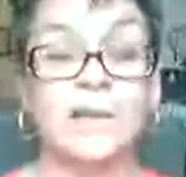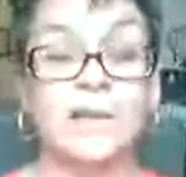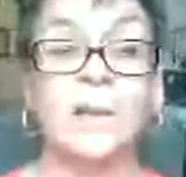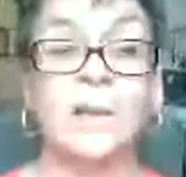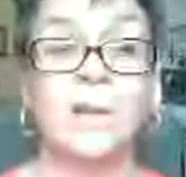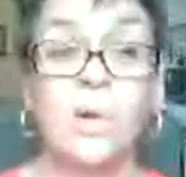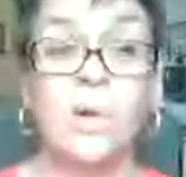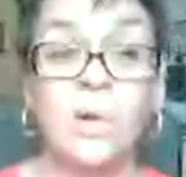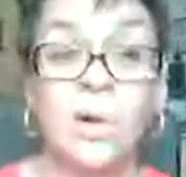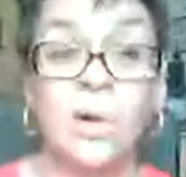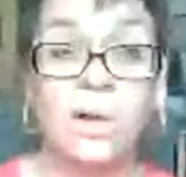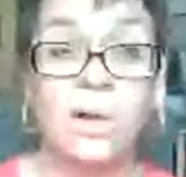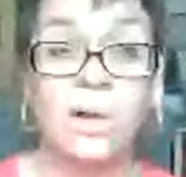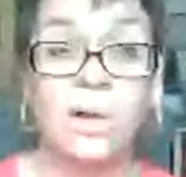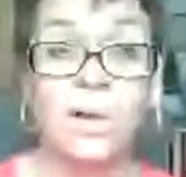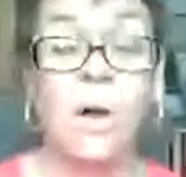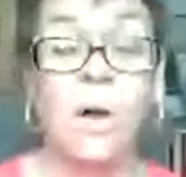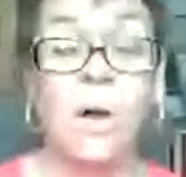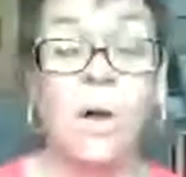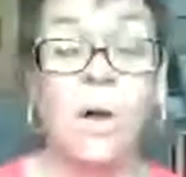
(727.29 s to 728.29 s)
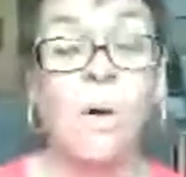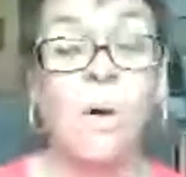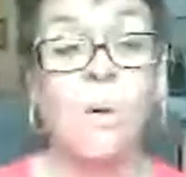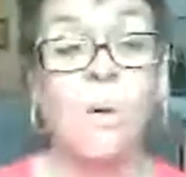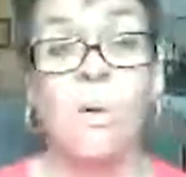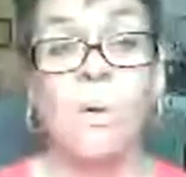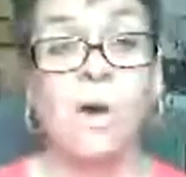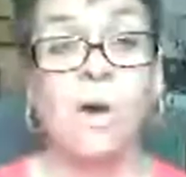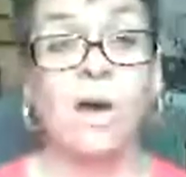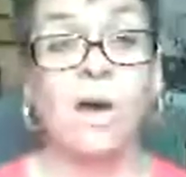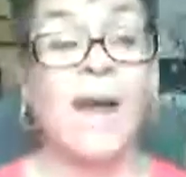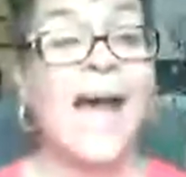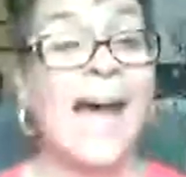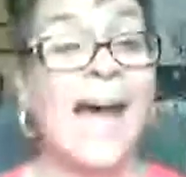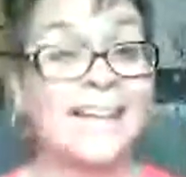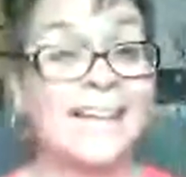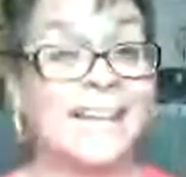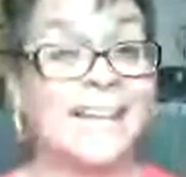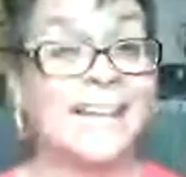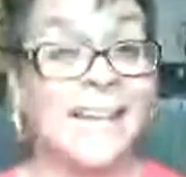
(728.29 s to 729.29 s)
are local or
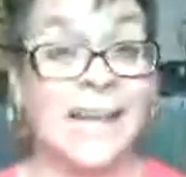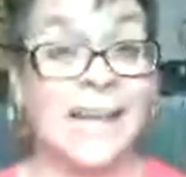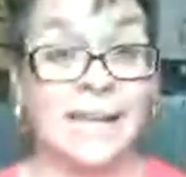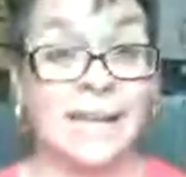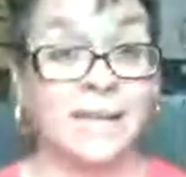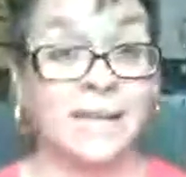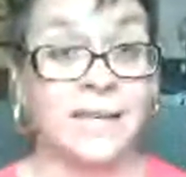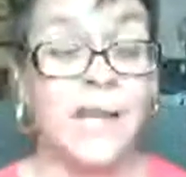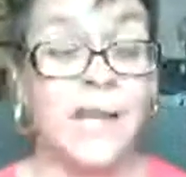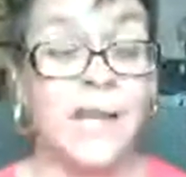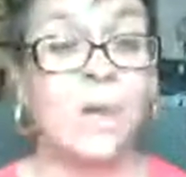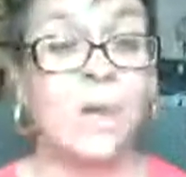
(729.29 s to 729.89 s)
online.